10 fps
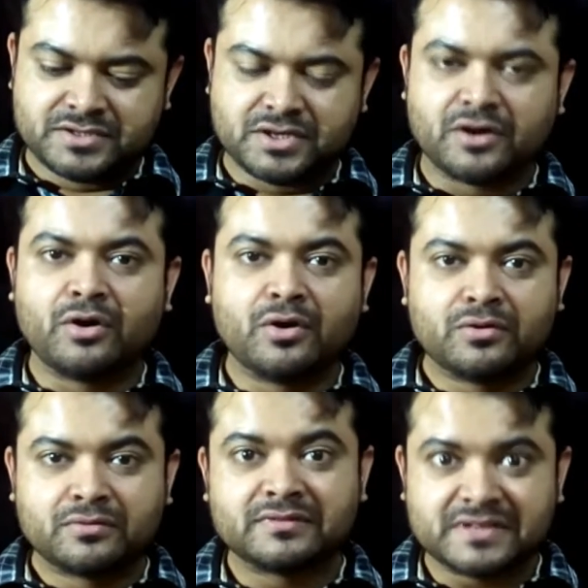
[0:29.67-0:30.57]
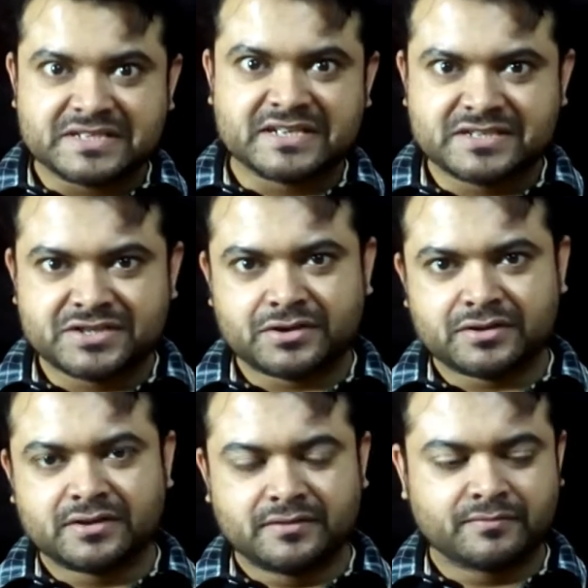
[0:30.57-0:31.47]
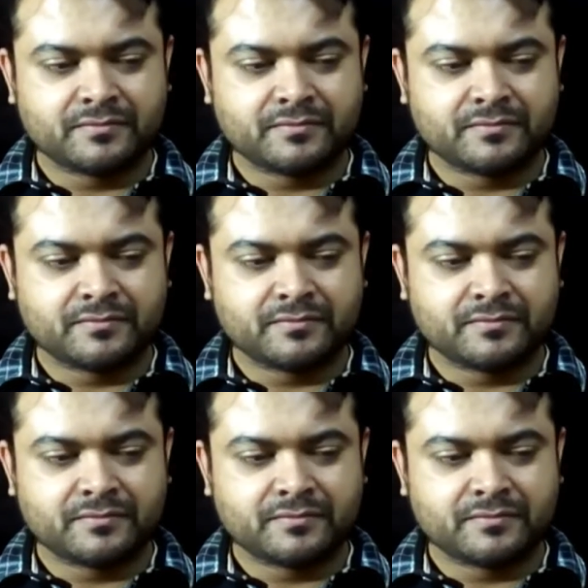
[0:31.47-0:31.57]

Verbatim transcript: so let's get started.